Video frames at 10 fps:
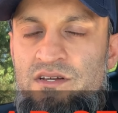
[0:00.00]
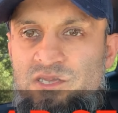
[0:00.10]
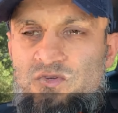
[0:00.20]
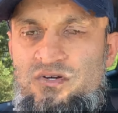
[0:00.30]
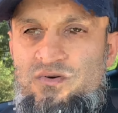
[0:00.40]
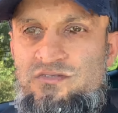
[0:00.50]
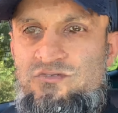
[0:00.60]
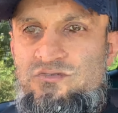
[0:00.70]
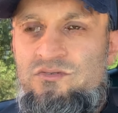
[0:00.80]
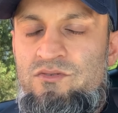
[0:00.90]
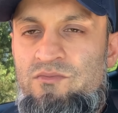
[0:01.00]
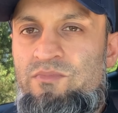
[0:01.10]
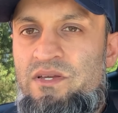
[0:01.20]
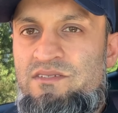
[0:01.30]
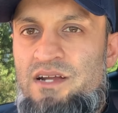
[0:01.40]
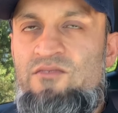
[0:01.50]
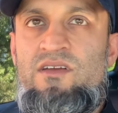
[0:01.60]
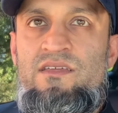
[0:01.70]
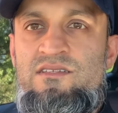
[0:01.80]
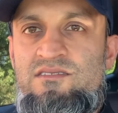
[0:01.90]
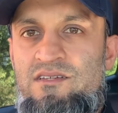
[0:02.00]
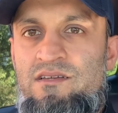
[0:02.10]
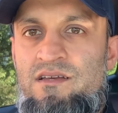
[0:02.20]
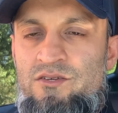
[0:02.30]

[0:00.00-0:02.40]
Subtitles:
you don't want to be driving and then see